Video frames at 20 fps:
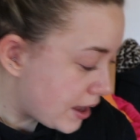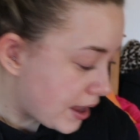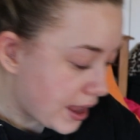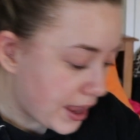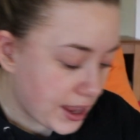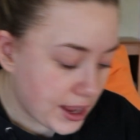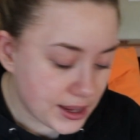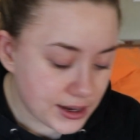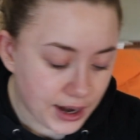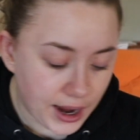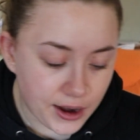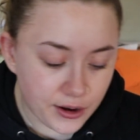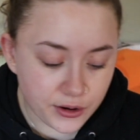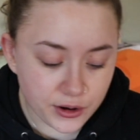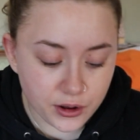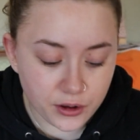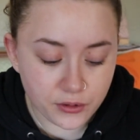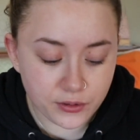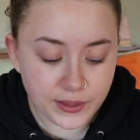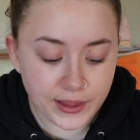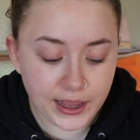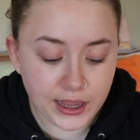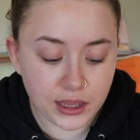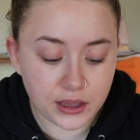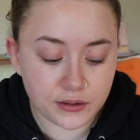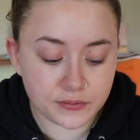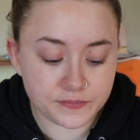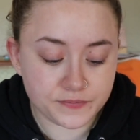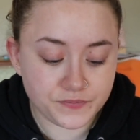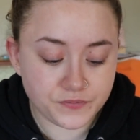And I don't know,
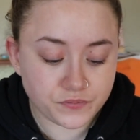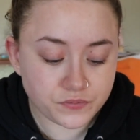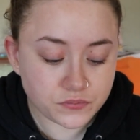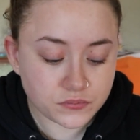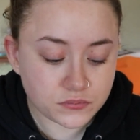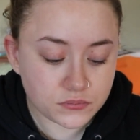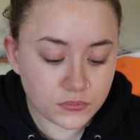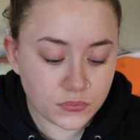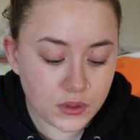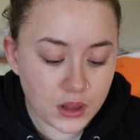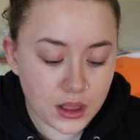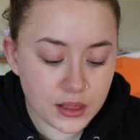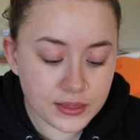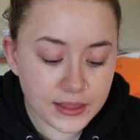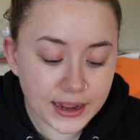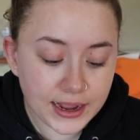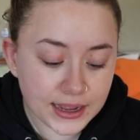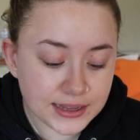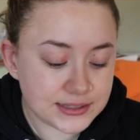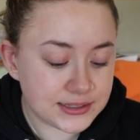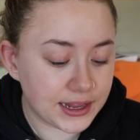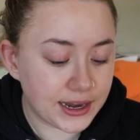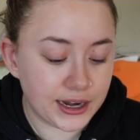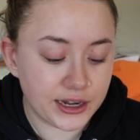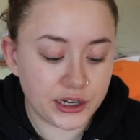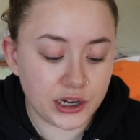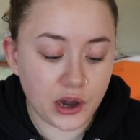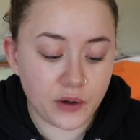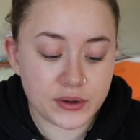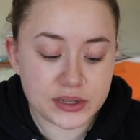like I said, I
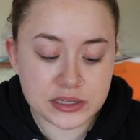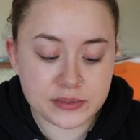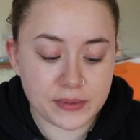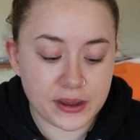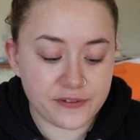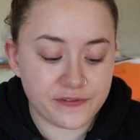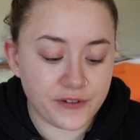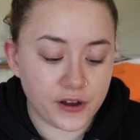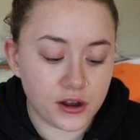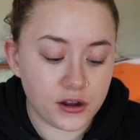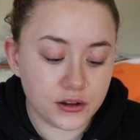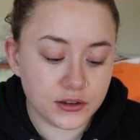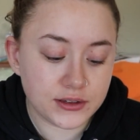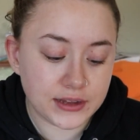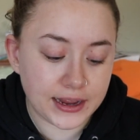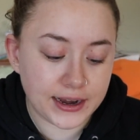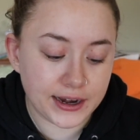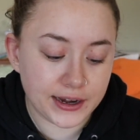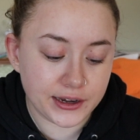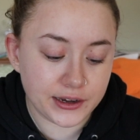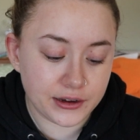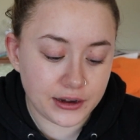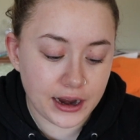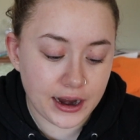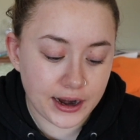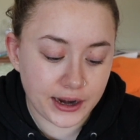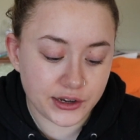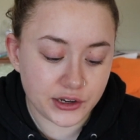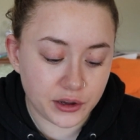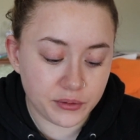know it's my fault, and
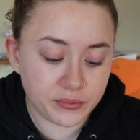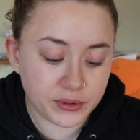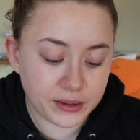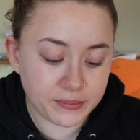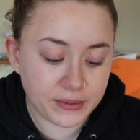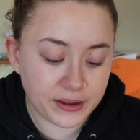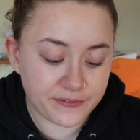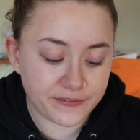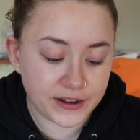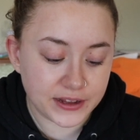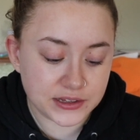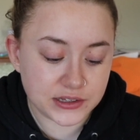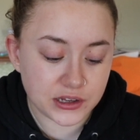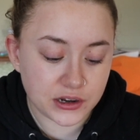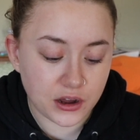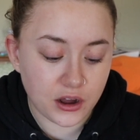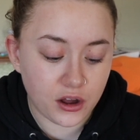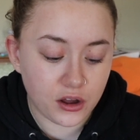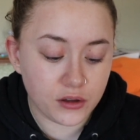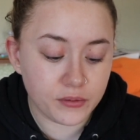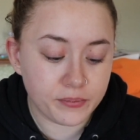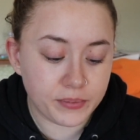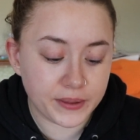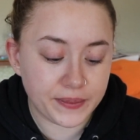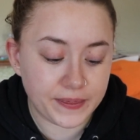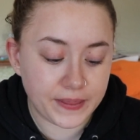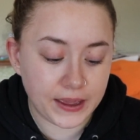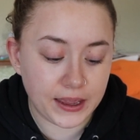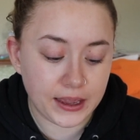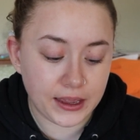I don't blame my friends at all,
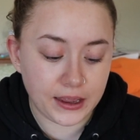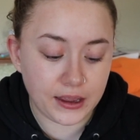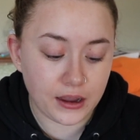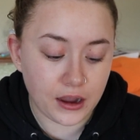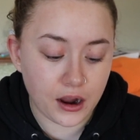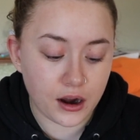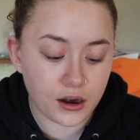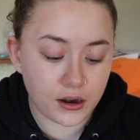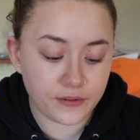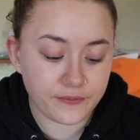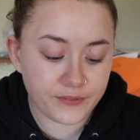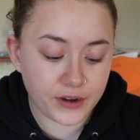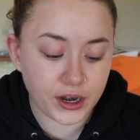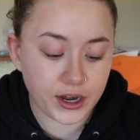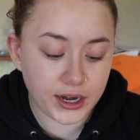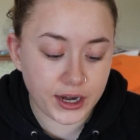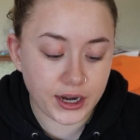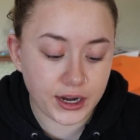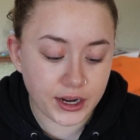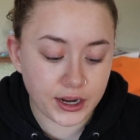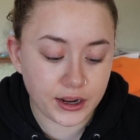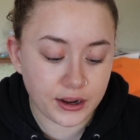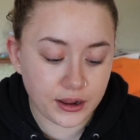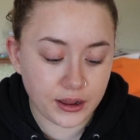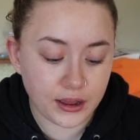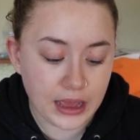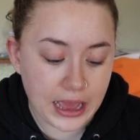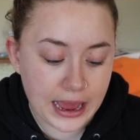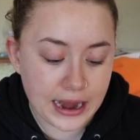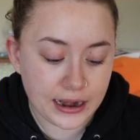but they aren't very,
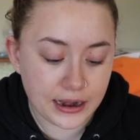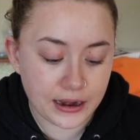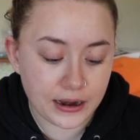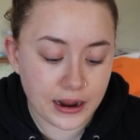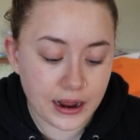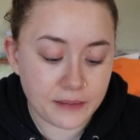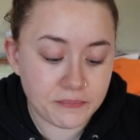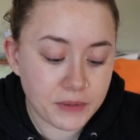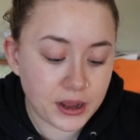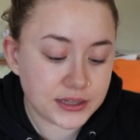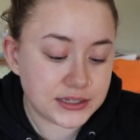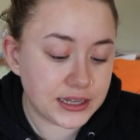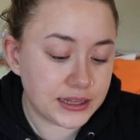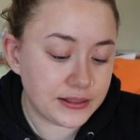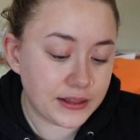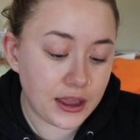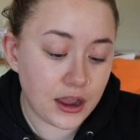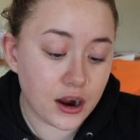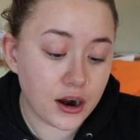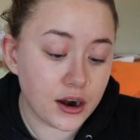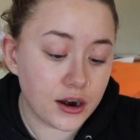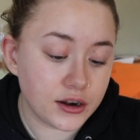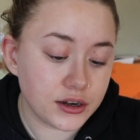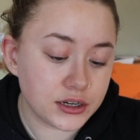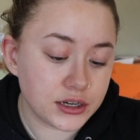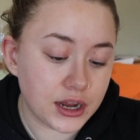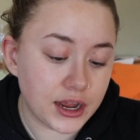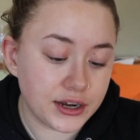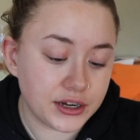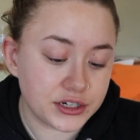and I'm not saying they aren't
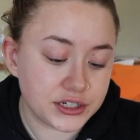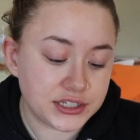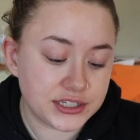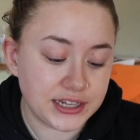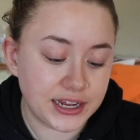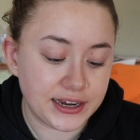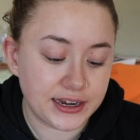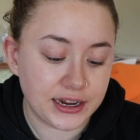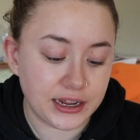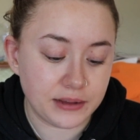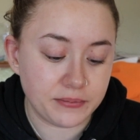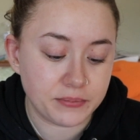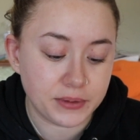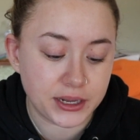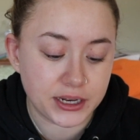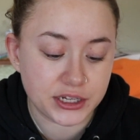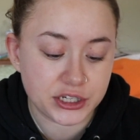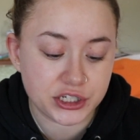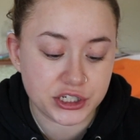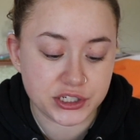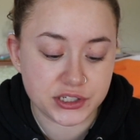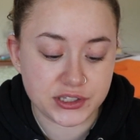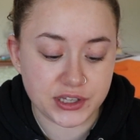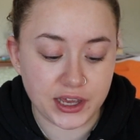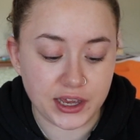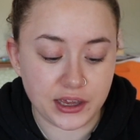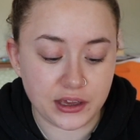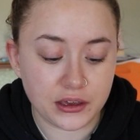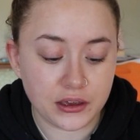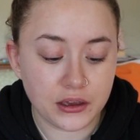understanding, but it's just
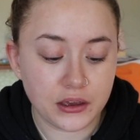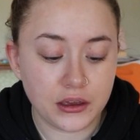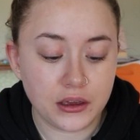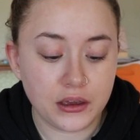like